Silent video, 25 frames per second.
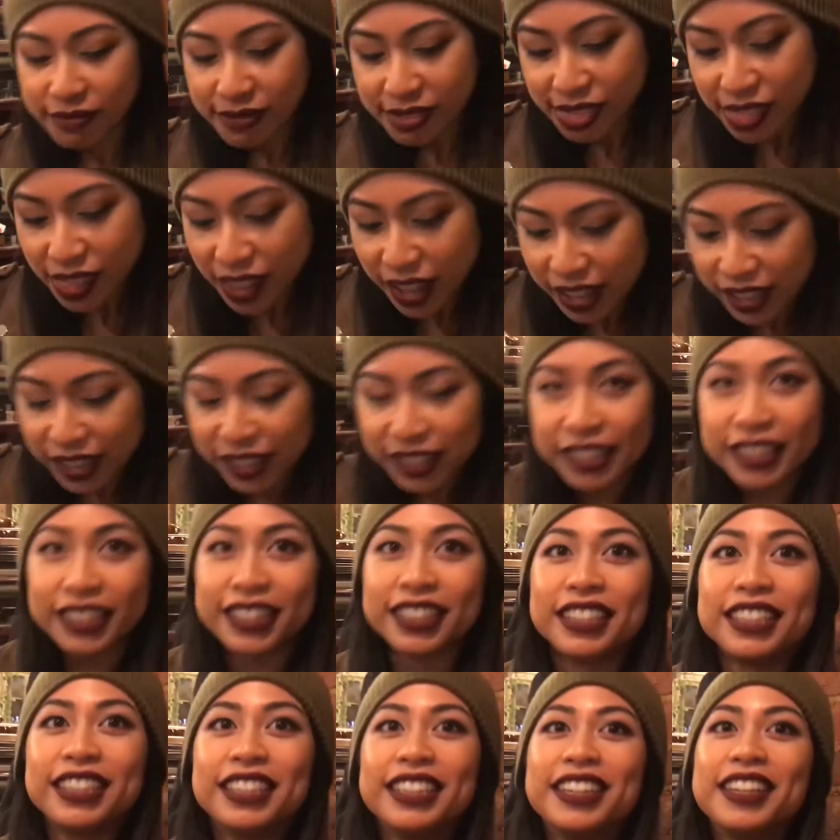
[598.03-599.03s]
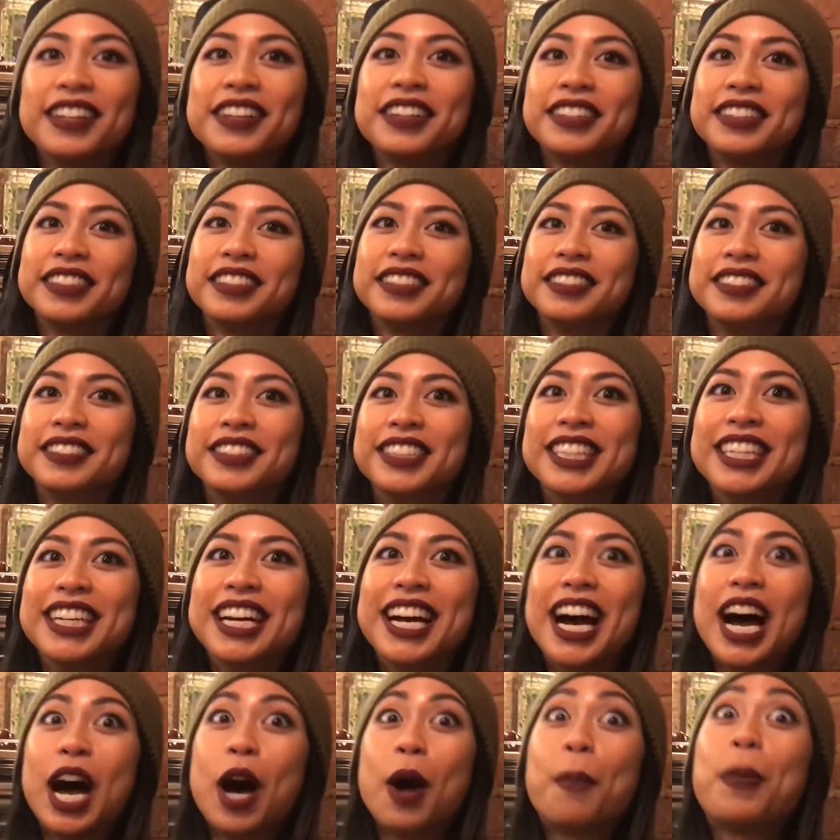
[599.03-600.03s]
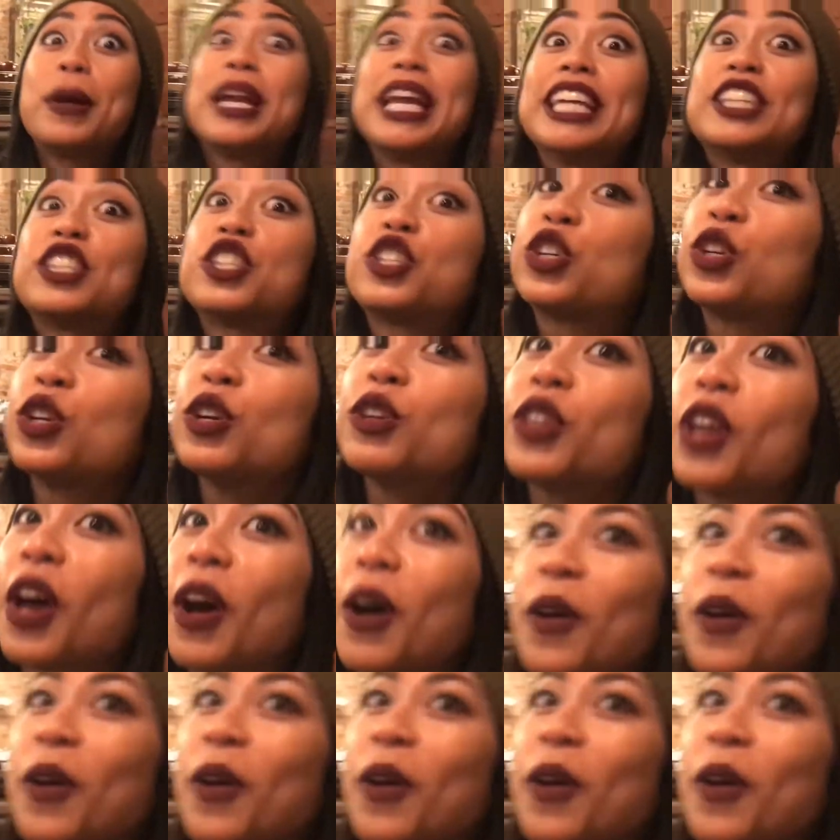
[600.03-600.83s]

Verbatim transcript: I was like, wow, she's good at this. Literally. But what, it's true though.